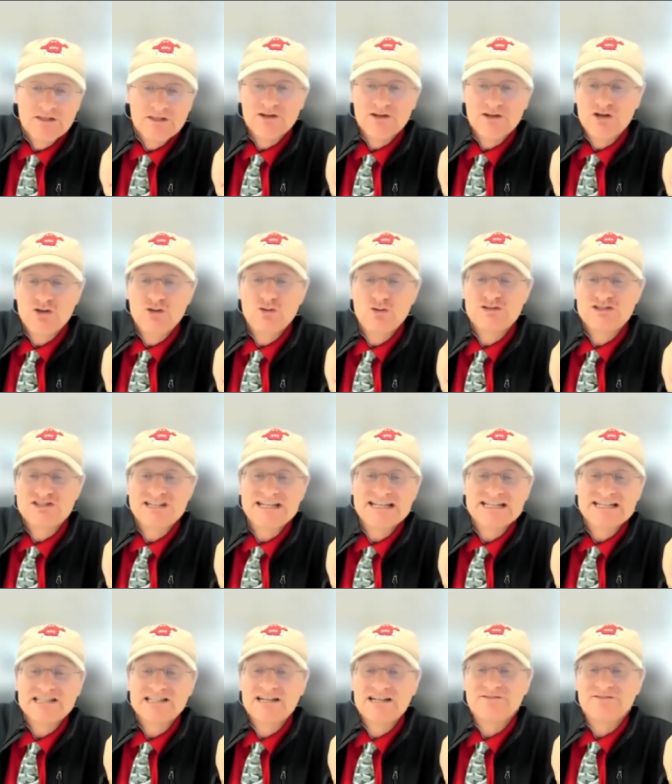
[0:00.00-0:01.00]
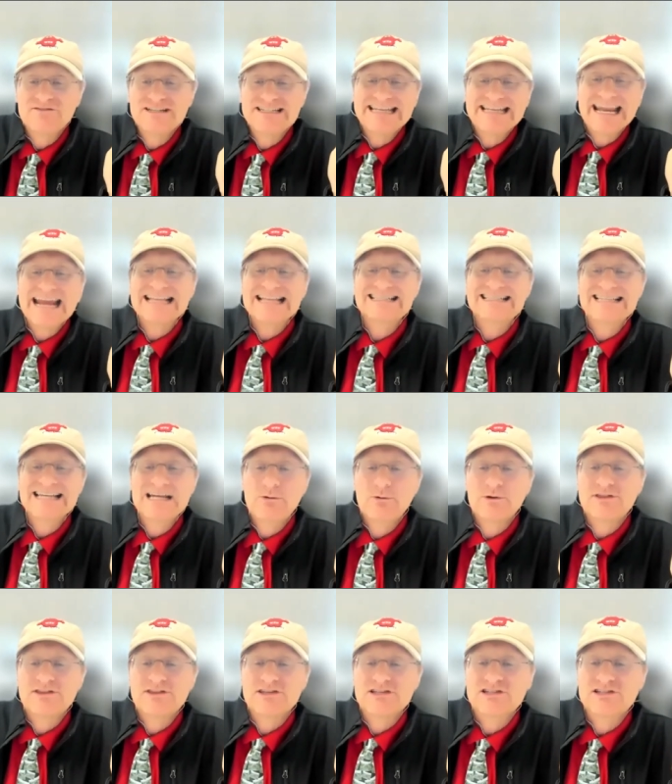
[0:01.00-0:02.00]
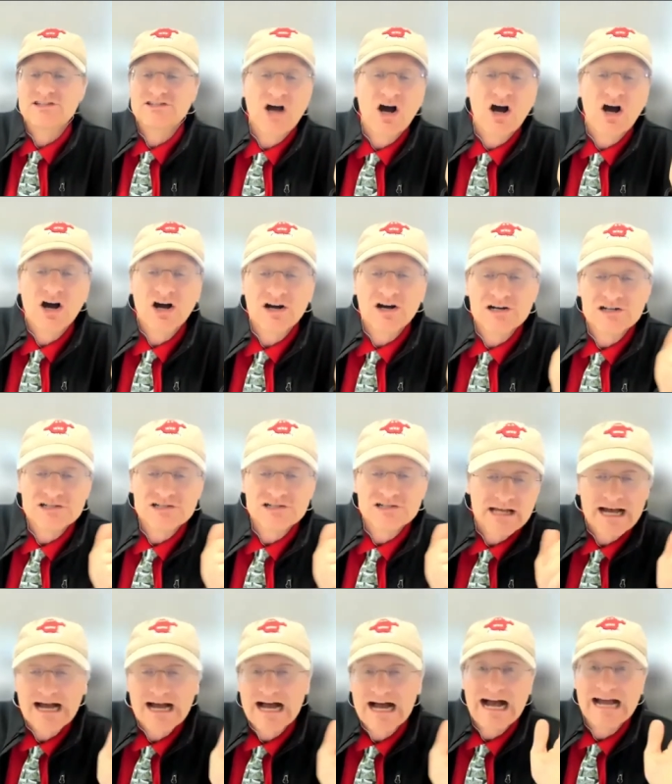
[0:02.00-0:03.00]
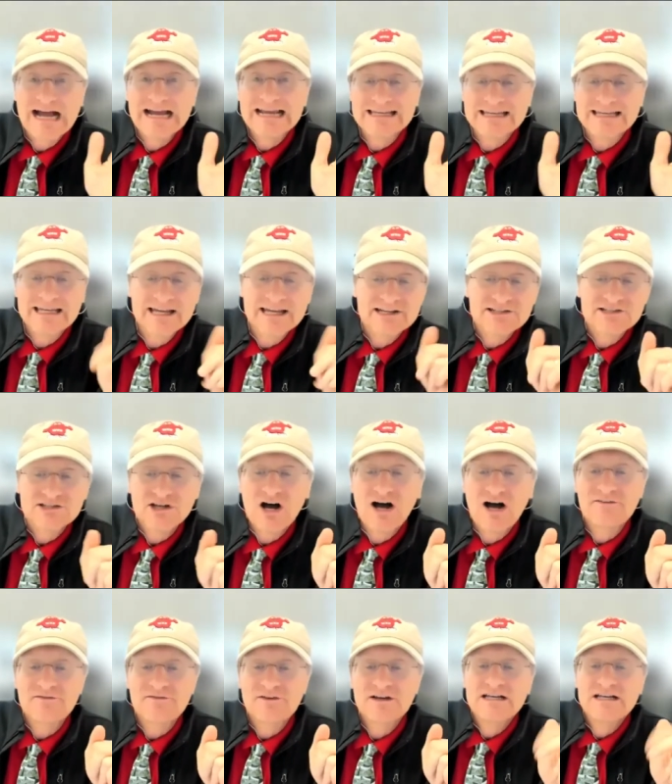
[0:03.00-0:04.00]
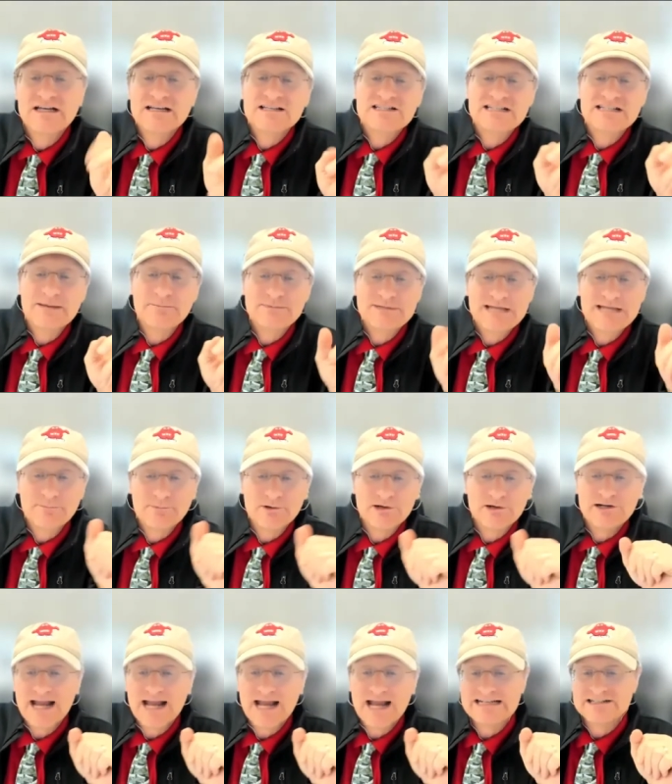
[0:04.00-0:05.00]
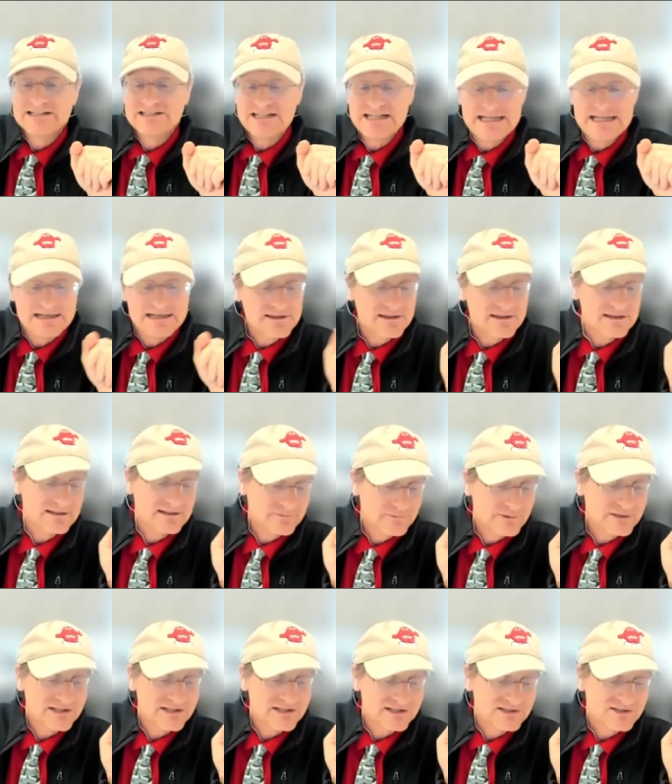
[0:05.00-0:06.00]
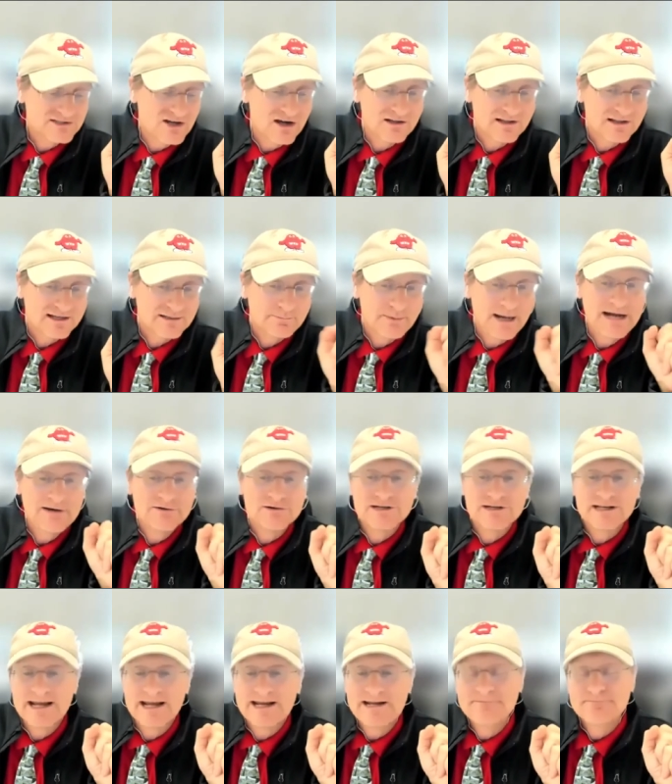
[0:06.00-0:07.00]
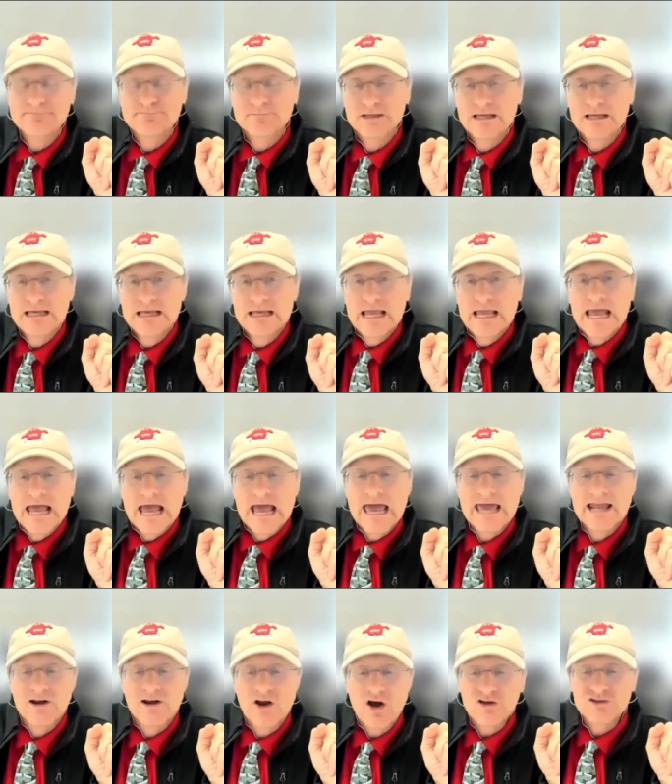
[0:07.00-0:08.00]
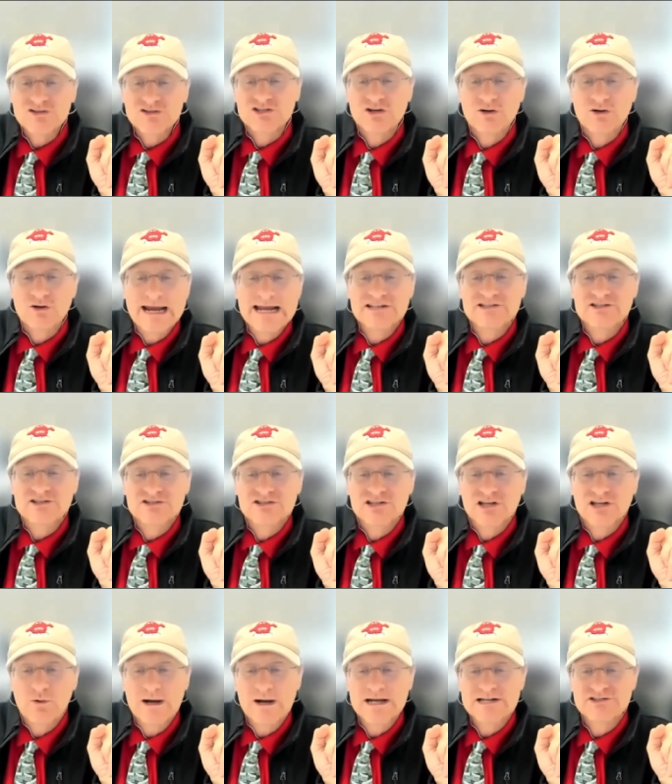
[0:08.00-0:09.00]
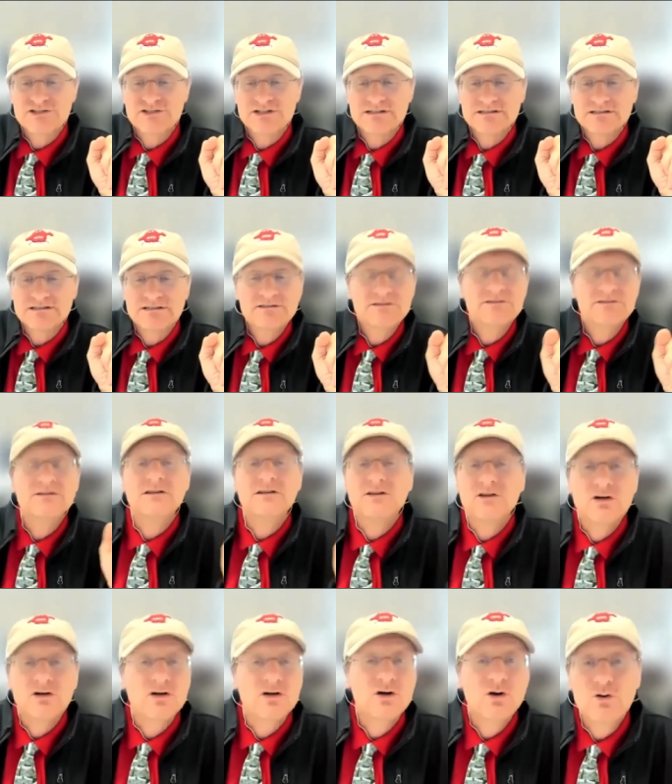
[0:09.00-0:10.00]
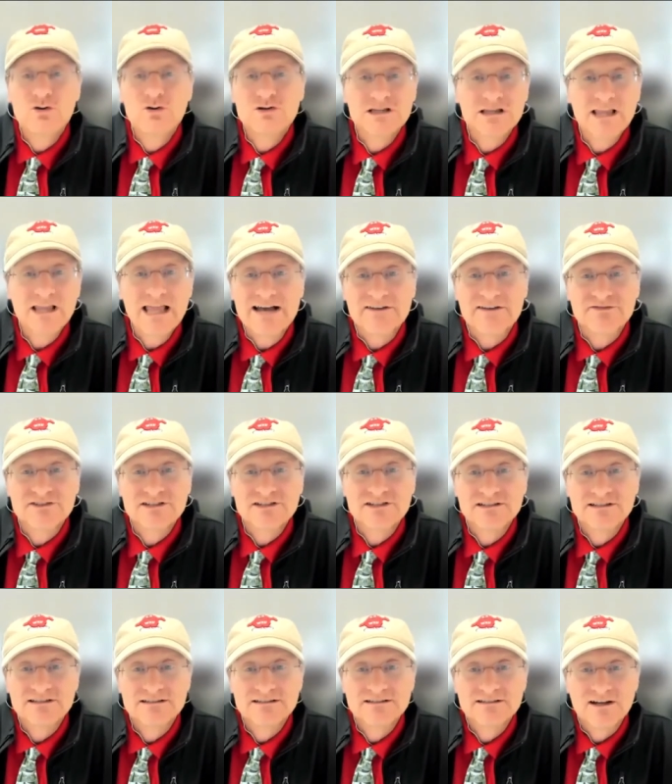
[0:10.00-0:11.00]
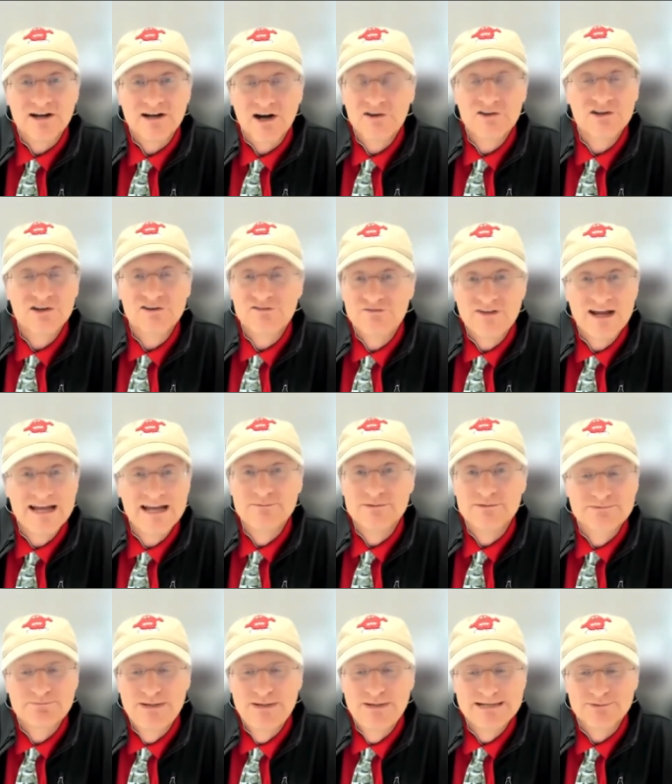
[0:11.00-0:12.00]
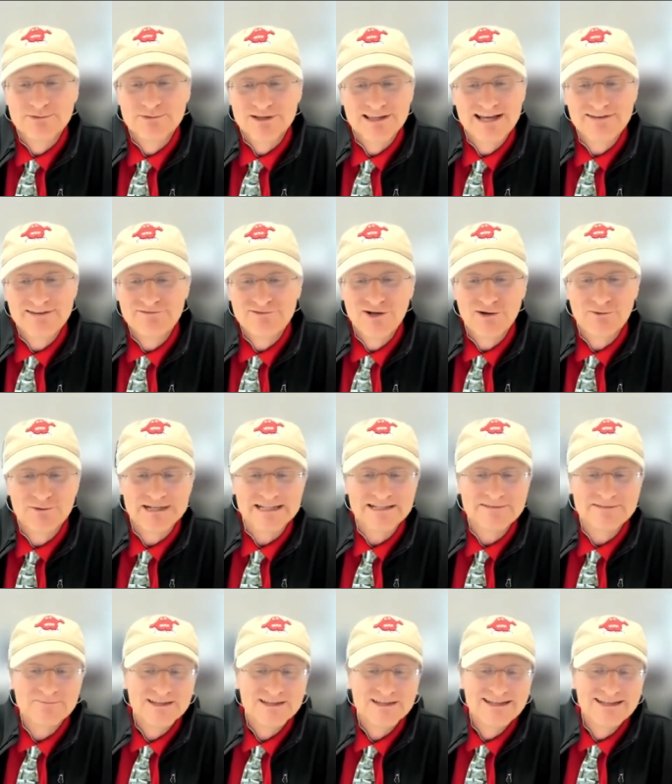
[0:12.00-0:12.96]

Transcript: The new season of Dancing with the Stars High kicks off September 19th, which is Talk Like a Pirate Day. And it also answers the question, who's left? Are there famous people left? Nobody.